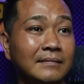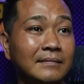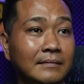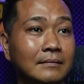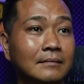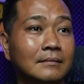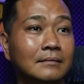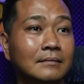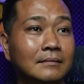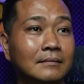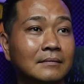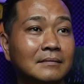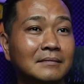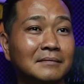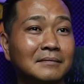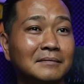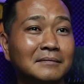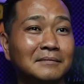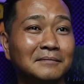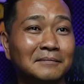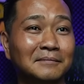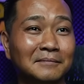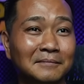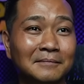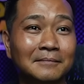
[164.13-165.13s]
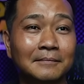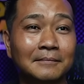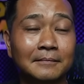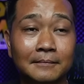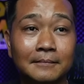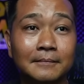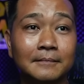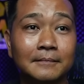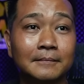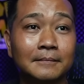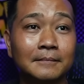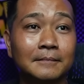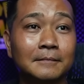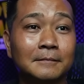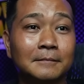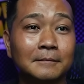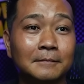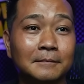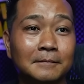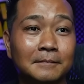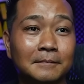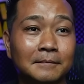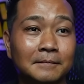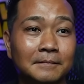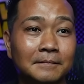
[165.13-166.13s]

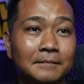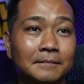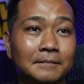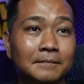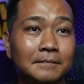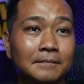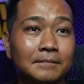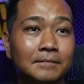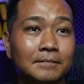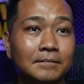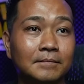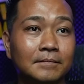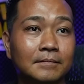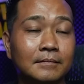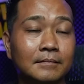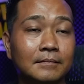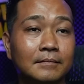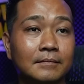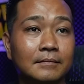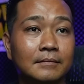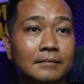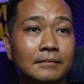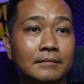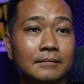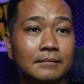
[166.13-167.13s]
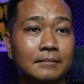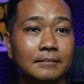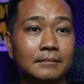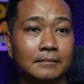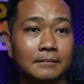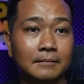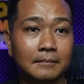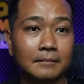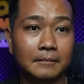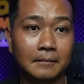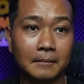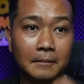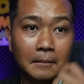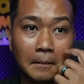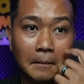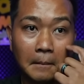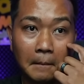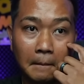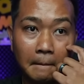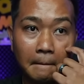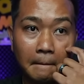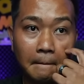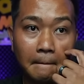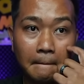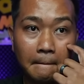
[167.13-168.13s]

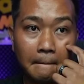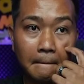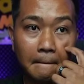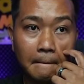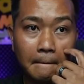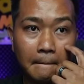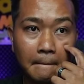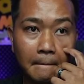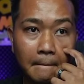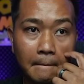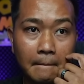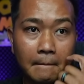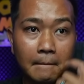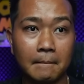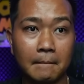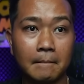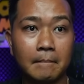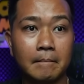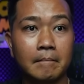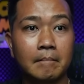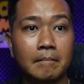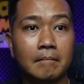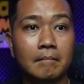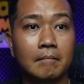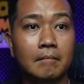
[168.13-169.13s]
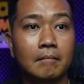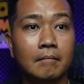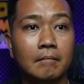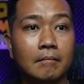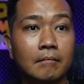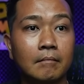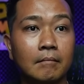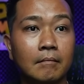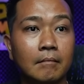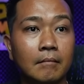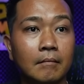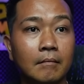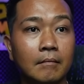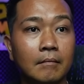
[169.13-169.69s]
[no speech]